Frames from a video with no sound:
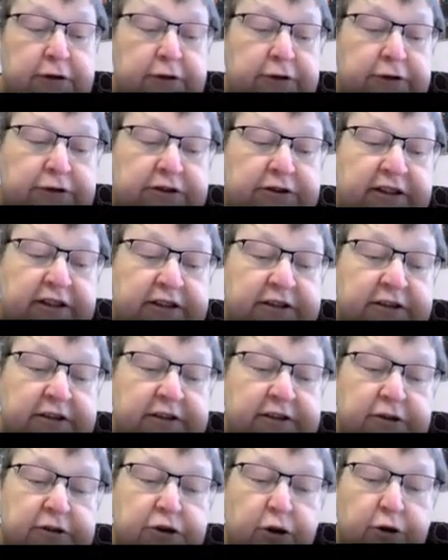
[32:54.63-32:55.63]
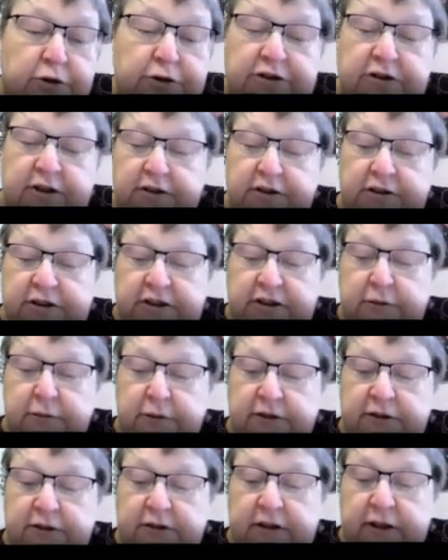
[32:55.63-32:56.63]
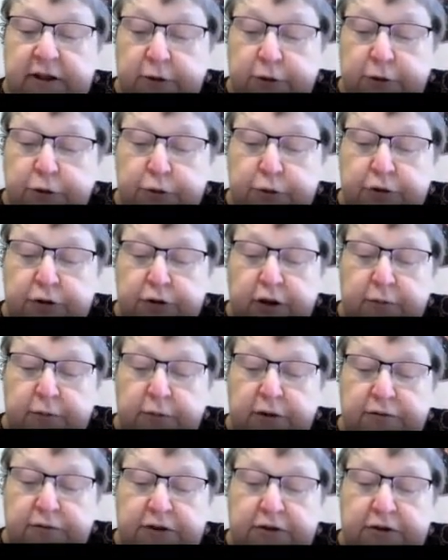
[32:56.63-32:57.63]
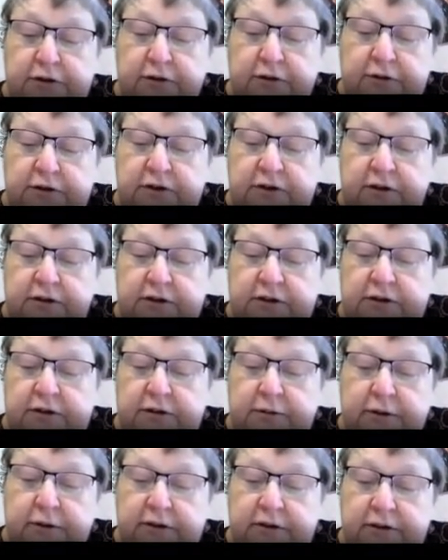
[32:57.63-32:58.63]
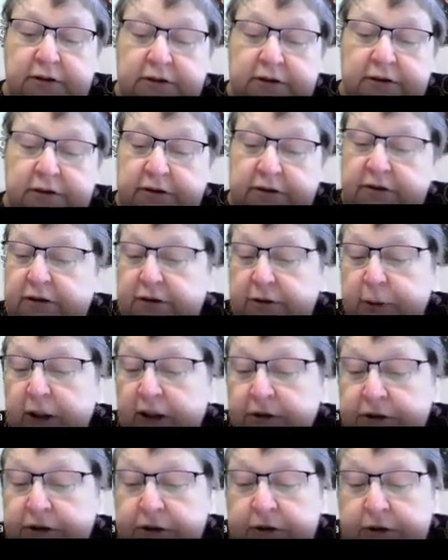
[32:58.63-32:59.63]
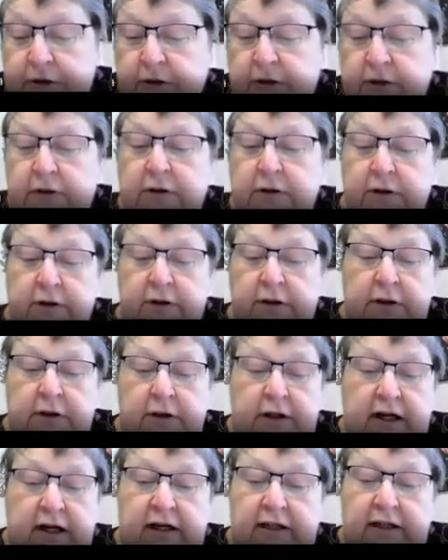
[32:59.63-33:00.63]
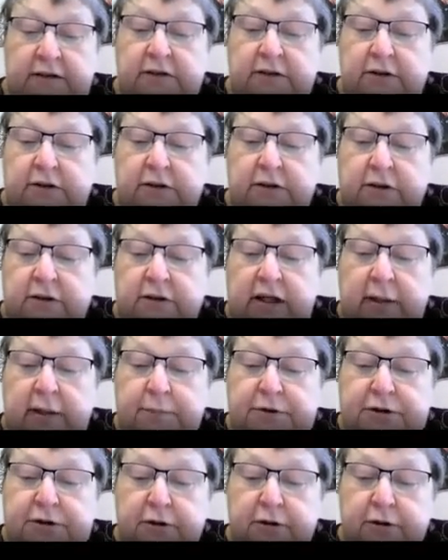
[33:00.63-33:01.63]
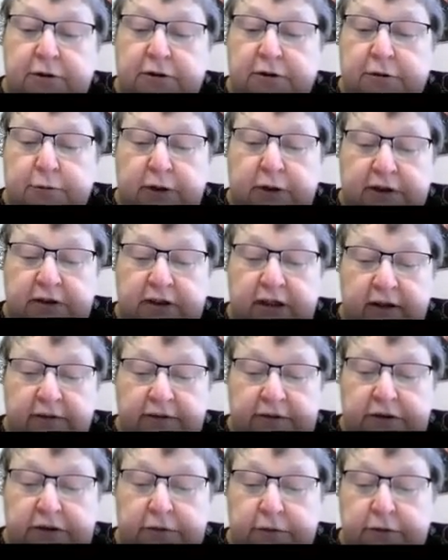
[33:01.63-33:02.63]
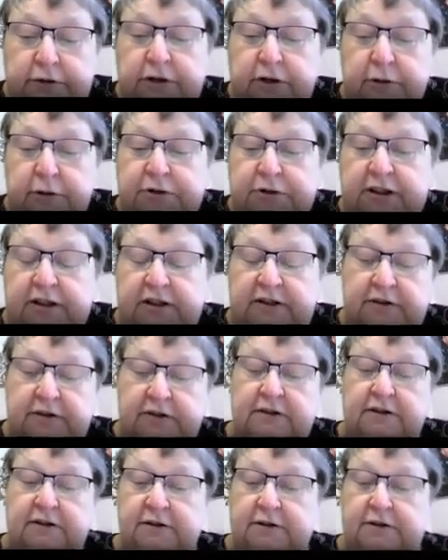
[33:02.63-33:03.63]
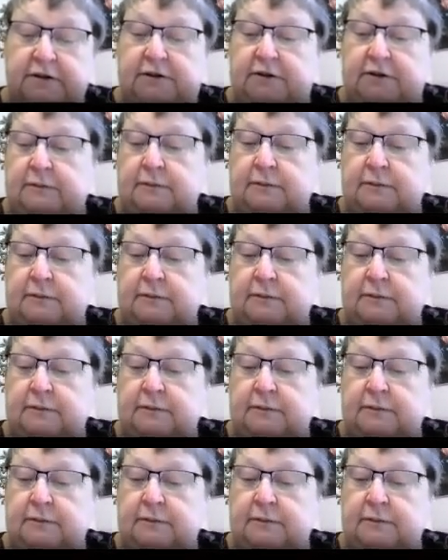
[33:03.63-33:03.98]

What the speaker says: this constant sequence. The L2 norm of this constant sequence is this much, and epsilon is 1/2, so we obtain these